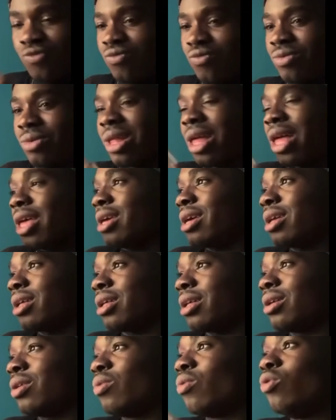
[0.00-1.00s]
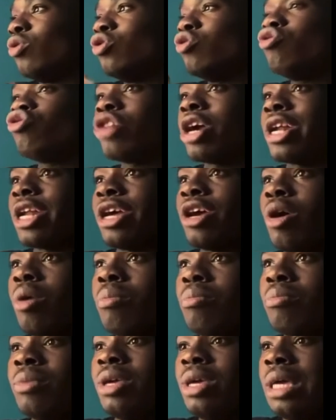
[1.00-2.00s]
Like, well, you right. trying,
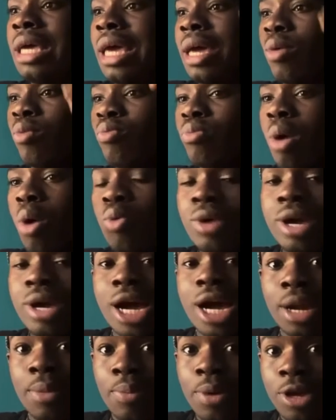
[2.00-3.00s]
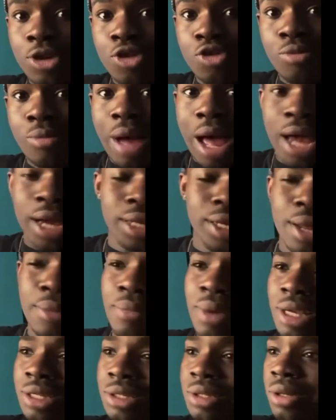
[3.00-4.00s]
and but we got to pay you back. That
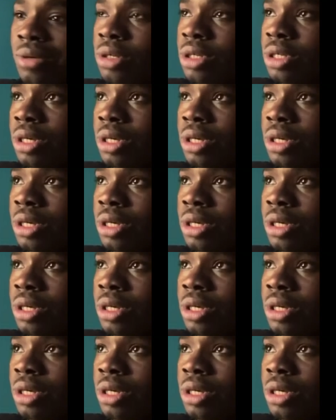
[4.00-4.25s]
makes I, no.